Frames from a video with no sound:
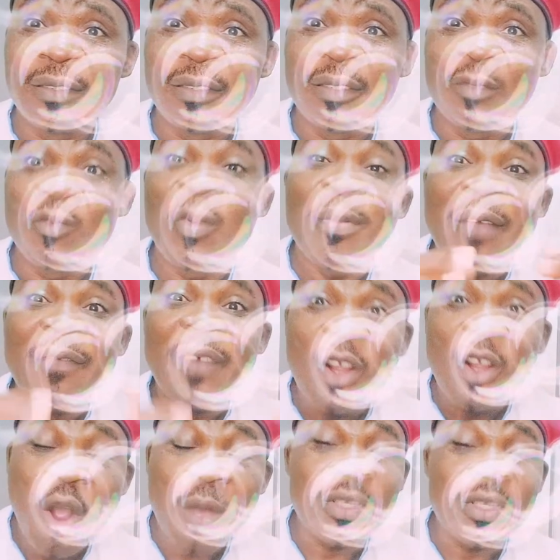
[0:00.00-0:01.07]
When Biafra
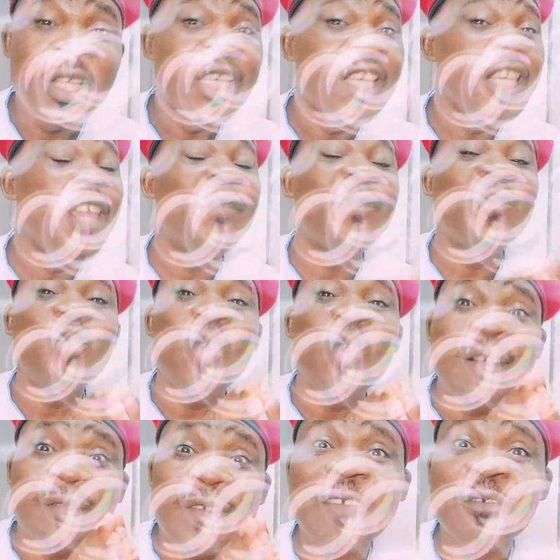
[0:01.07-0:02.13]
comes, if you
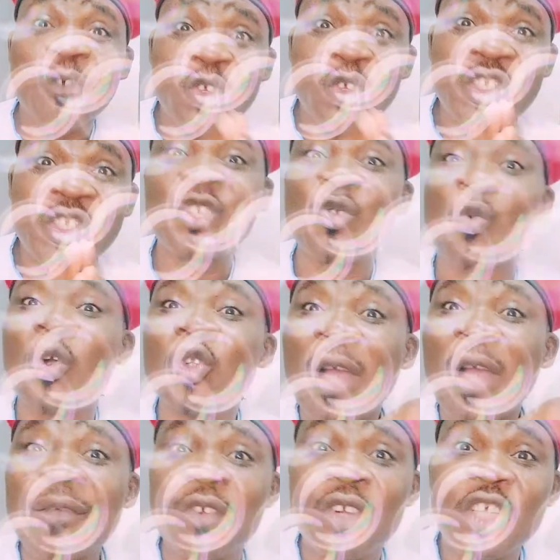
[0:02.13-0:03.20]
are 5 or 6, you want to
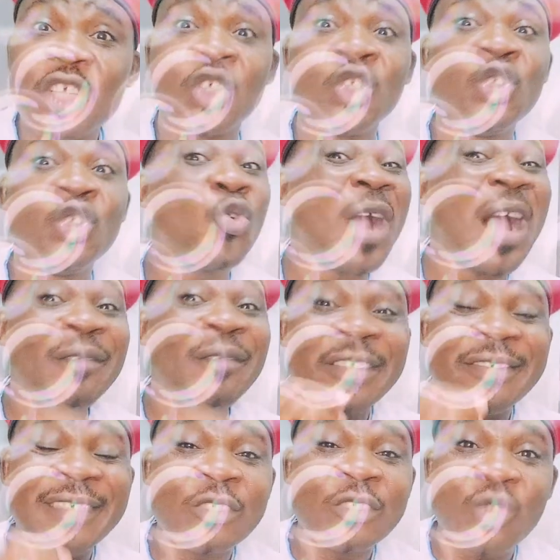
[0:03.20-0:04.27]
have your nation, you have the
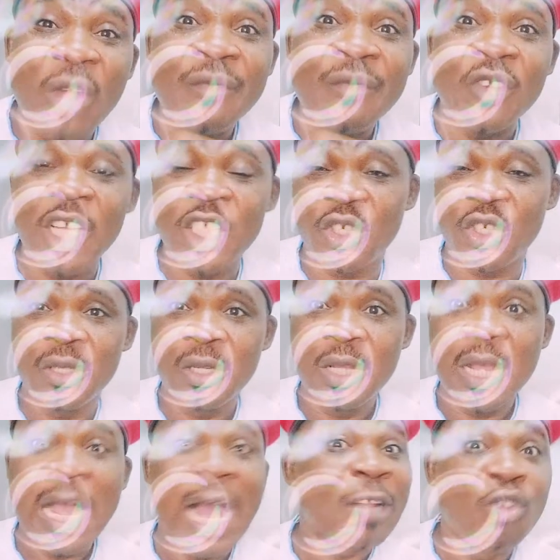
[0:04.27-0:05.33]
right to have your nation.
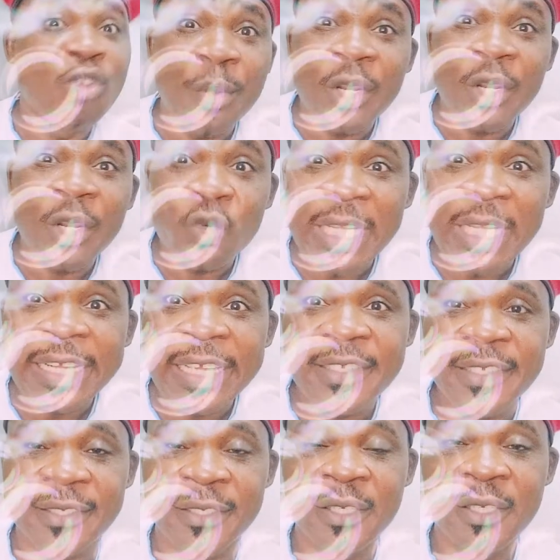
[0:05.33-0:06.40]
And nobody will stand
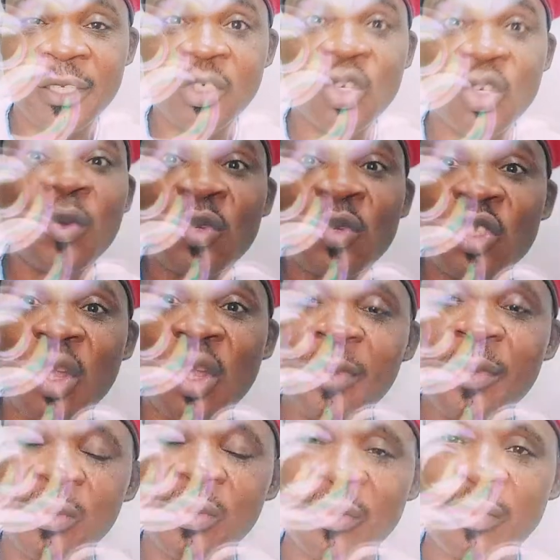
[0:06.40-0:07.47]
against it. Nobody will stop
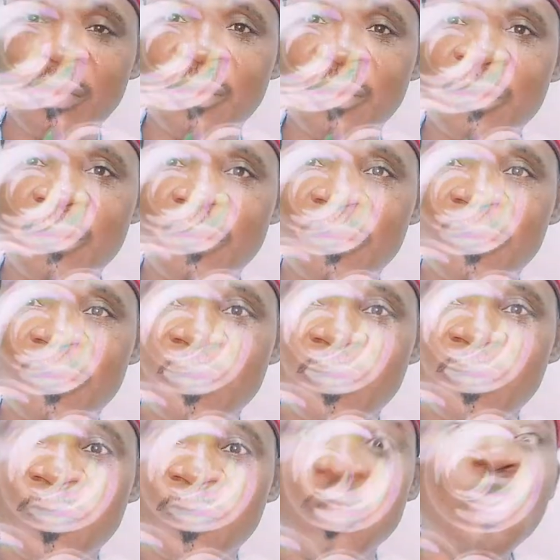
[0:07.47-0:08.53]
you.
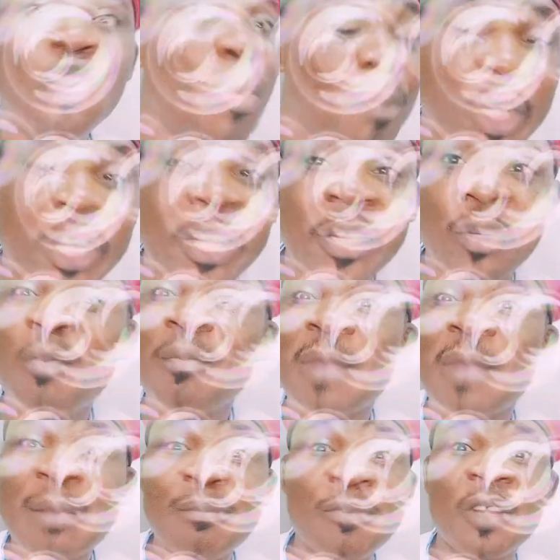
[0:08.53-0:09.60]
Nobody, no
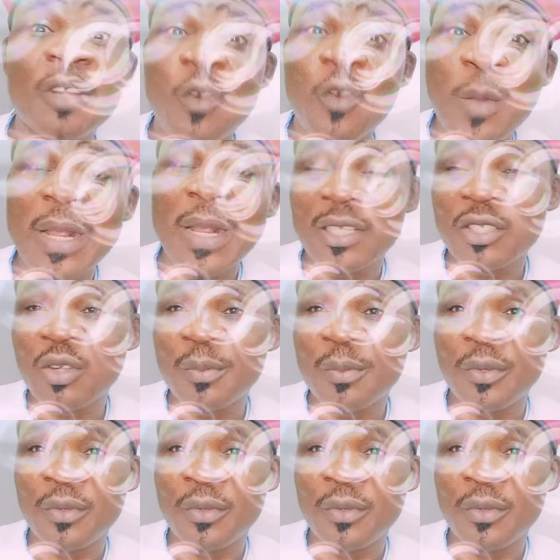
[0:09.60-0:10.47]
man born of a woman can stop you.